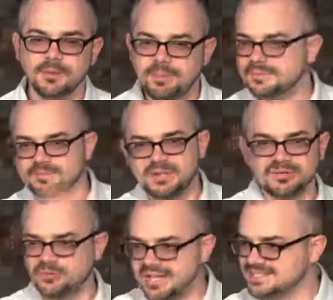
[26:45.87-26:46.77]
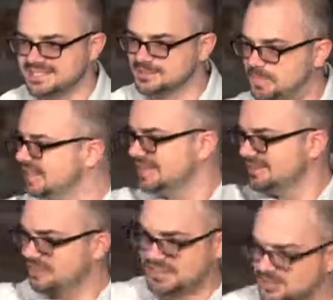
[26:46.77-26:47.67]
But the rest is
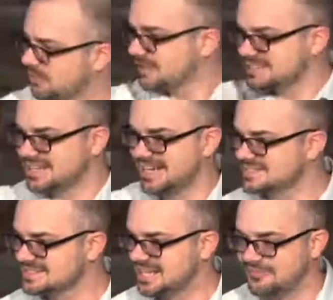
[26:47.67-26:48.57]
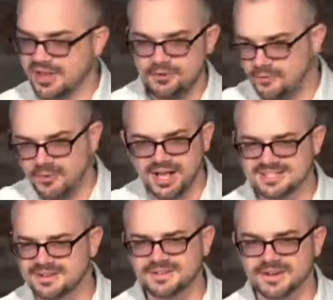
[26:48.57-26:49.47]
big, victorious kind of stuff. I don't know why
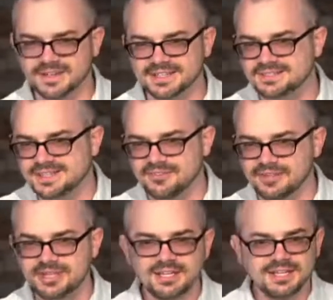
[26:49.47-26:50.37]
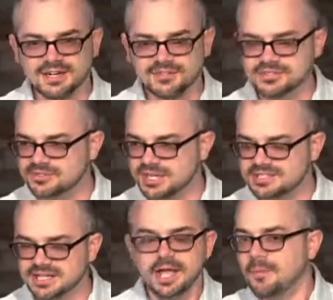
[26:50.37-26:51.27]
he's on a donkey. It's kind of a
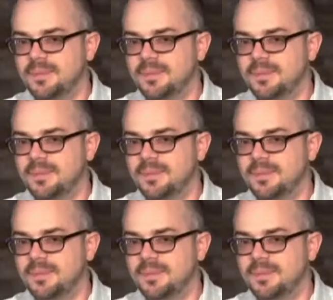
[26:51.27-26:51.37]
strange thing.